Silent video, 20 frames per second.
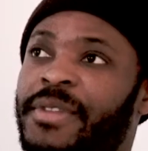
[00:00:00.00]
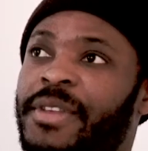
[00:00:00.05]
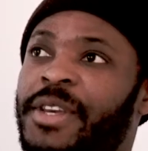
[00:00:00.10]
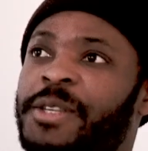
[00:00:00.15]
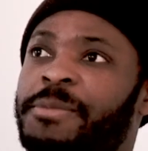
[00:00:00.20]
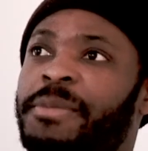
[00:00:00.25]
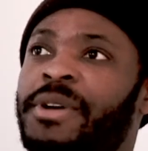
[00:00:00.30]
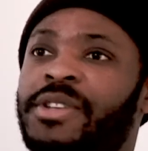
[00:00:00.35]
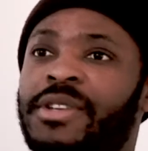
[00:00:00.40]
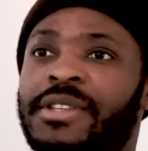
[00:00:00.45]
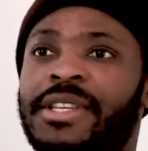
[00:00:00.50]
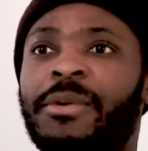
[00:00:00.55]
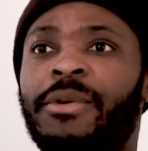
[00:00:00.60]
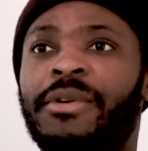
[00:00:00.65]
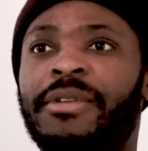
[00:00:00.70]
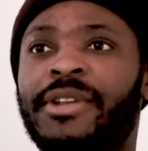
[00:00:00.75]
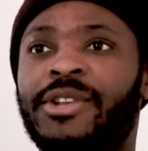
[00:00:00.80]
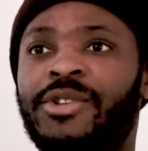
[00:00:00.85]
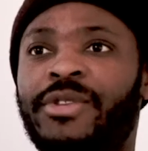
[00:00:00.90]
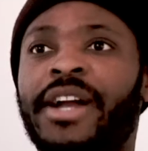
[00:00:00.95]
as much as I
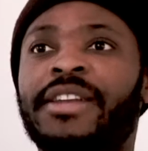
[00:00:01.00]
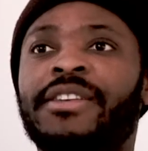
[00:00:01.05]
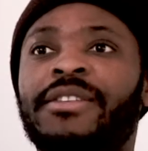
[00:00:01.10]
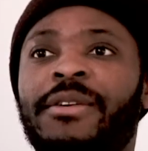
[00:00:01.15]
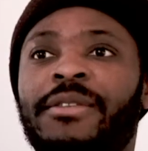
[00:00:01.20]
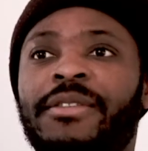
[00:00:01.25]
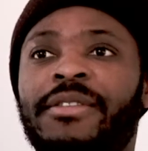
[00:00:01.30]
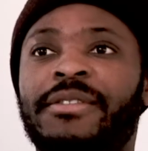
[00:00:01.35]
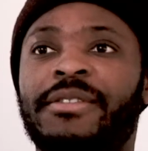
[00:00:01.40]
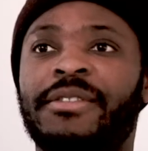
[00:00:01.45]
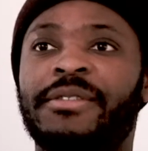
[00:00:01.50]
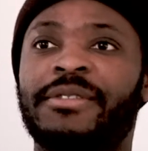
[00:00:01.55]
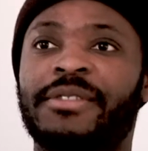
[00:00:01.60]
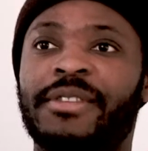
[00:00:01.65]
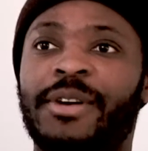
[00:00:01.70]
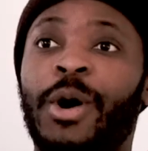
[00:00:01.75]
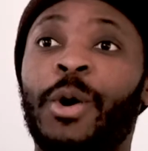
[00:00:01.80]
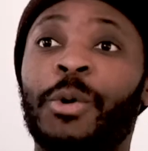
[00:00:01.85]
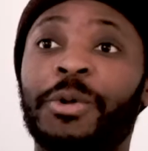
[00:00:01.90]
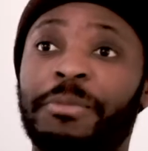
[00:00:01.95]
want to attract the
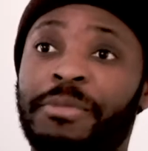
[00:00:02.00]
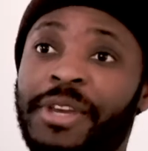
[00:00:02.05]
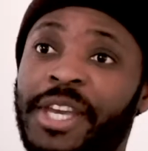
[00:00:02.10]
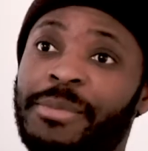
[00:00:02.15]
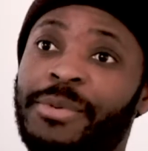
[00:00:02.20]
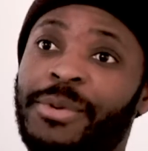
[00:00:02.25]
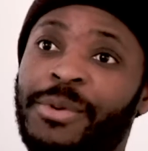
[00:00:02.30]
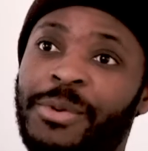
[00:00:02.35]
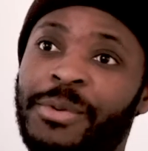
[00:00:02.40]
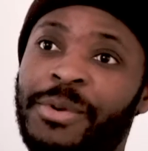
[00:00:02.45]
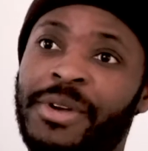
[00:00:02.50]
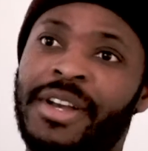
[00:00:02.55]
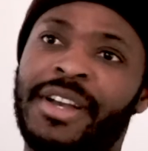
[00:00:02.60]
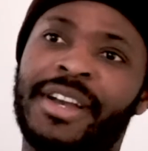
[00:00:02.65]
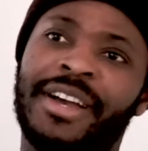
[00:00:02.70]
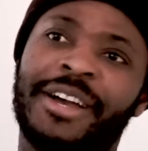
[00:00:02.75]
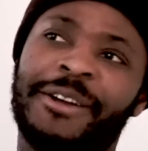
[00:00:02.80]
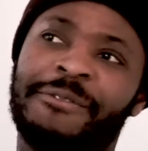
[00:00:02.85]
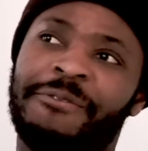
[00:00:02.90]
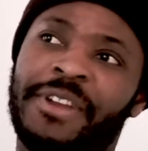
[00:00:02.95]
older people,
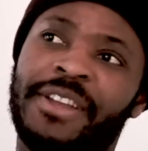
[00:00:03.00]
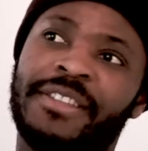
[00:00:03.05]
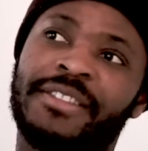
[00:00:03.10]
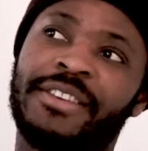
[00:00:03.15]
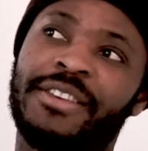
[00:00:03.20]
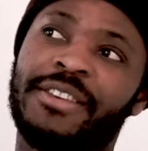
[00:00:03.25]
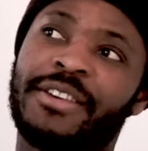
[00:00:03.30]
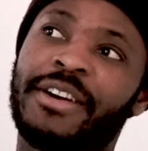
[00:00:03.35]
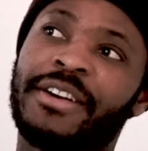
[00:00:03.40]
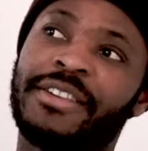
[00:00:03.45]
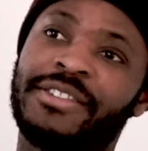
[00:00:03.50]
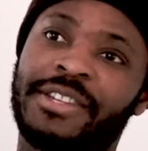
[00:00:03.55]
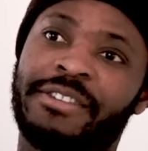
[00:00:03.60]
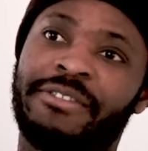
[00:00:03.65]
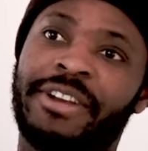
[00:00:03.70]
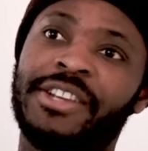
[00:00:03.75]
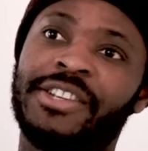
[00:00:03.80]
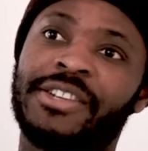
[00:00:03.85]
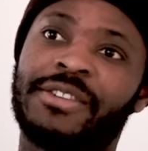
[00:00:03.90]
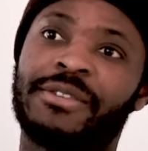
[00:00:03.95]
I think the younger
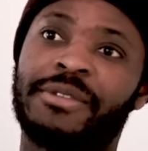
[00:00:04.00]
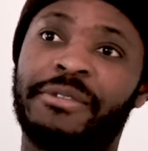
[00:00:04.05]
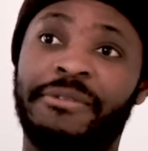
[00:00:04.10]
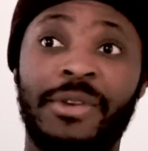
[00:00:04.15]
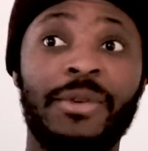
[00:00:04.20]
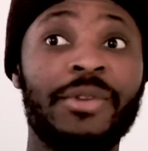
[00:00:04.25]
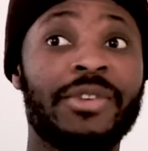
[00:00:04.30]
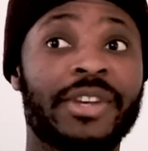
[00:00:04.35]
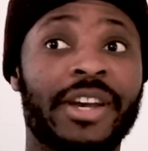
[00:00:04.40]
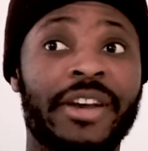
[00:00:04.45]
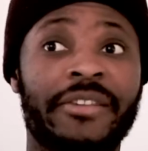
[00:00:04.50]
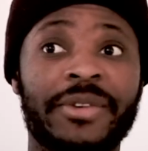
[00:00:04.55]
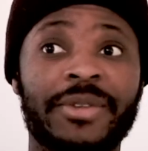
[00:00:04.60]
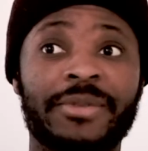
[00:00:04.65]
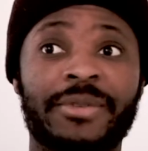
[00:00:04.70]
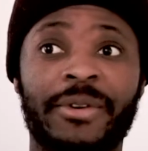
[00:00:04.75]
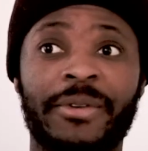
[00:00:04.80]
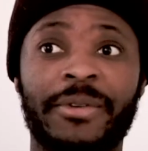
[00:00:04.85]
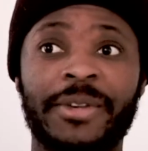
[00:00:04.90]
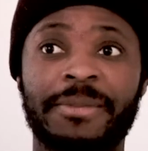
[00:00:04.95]
generation are the future as
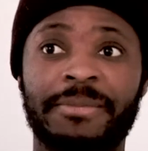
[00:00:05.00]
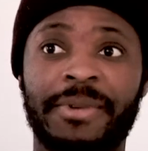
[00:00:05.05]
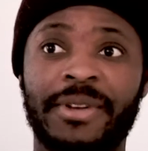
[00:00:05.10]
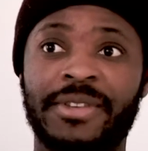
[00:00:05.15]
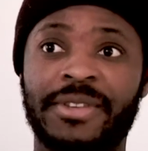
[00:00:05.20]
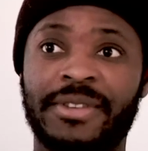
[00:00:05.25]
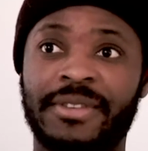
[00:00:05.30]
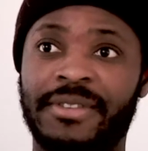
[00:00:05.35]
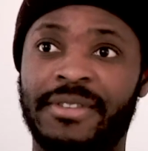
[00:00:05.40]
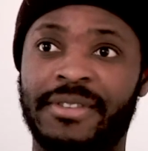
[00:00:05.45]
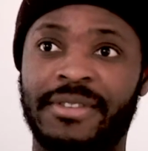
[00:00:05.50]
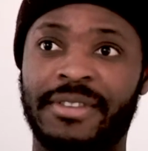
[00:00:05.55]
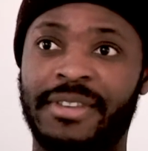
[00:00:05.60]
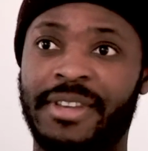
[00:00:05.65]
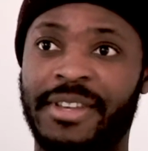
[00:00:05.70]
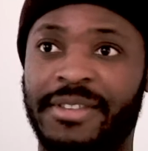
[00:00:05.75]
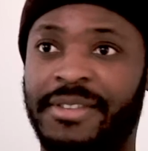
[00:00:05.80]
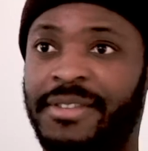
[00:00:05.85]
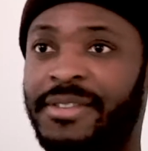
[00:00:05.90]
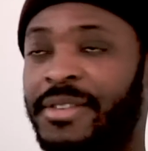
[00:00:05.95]
well. As much as
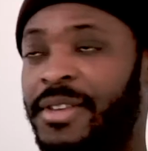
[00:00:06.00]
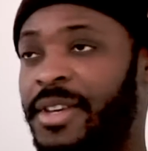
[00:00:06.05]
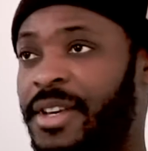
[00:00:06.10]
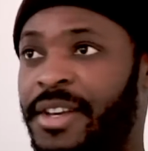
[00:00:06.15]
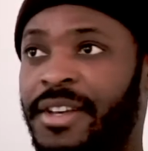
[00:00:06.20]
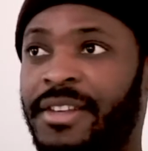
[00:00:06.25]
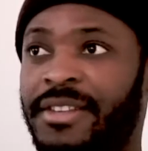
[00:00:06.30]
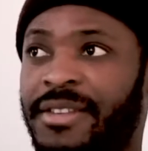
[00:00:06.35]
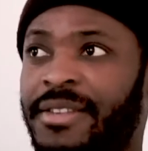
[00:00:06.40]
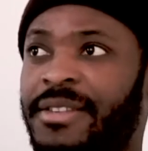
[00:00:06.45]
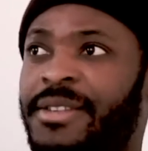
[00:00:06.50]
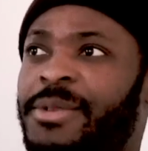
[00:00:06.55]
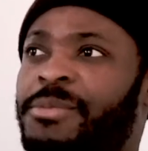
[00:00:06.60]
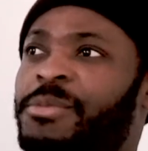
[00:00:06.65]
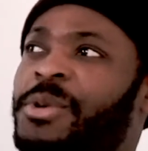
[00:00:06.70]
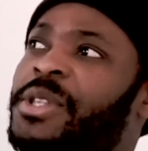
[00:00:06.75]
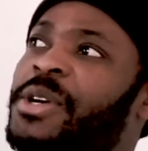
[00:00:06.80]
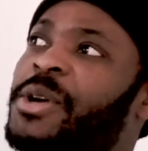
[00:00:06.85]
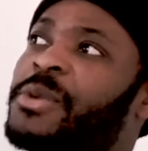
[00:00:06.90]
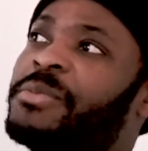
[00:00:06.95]

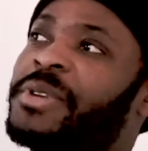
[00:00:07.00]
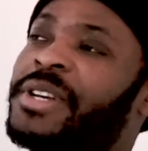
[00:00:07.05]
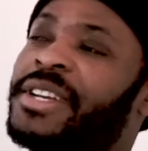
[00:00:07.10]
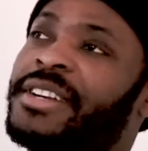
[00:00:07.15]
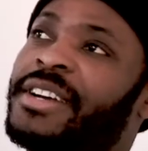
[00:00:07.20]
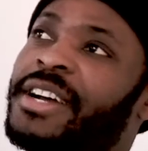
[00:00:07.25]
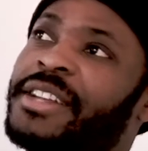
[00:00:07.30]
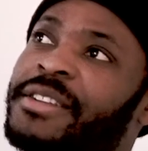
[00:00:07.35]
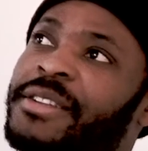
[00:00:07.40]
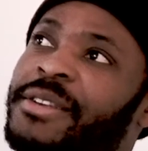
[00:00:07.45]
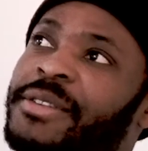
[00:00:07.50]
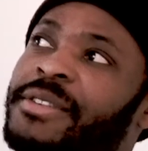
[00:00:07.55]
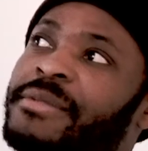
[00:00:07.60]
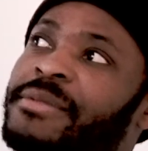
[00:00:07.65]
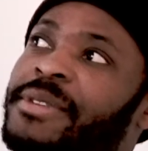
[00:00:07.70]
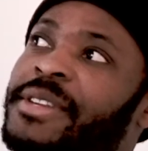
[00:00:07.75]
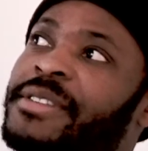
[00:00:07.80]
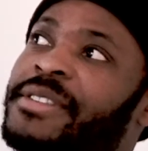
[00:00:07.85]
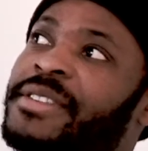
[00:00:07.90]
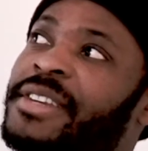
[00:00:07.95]
we don't, I don't know.
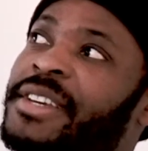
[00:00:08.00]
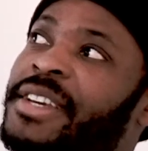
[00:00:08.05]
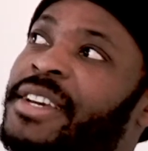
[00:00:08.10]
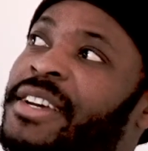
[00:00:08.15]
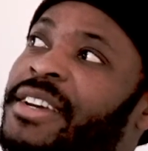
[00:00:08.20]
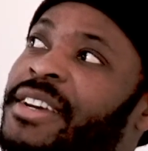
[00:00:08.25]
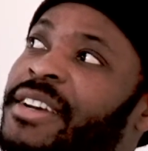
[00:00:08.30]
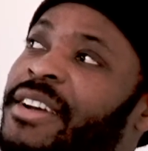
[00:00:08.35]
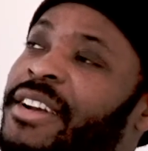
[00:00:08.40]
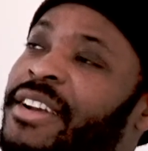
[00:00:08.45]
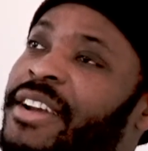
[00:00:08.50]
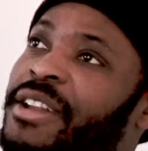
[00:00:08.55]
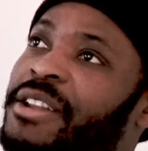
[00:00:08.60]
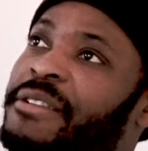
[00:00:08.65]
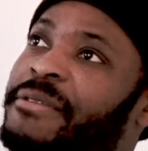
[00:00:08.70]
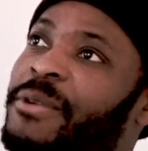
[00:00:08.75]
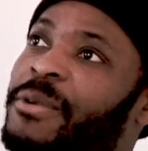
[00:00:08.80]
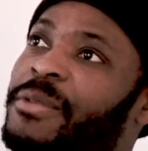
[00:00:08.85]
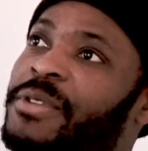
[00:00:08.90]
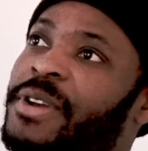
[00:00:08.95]
Sometimes I kind
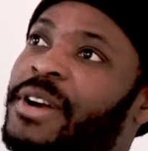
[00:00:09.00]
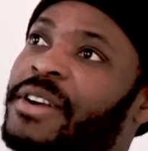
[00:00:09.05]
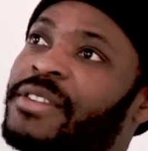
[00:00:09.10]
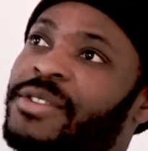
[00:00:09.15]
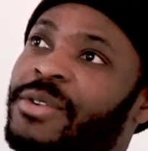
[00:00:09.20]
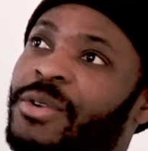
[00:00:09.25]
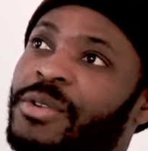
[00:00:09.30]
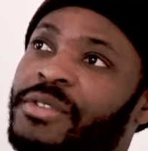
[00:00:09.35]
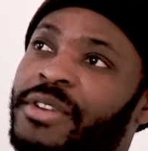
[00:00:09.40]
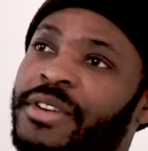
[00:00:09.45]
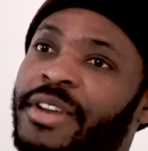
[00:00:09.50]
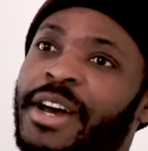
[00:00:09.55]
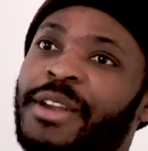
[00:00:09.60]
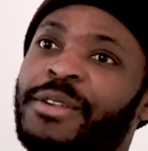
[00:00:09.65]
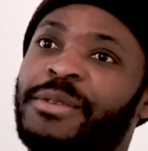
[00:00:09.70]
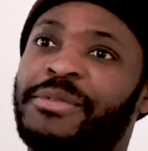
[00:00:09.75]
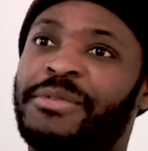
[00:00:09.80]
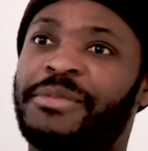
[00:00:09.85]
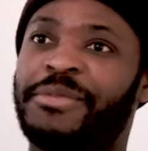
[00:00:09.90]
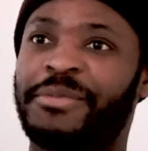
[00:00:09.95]
of feel the young children are kind
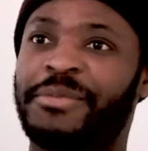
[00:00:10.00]
of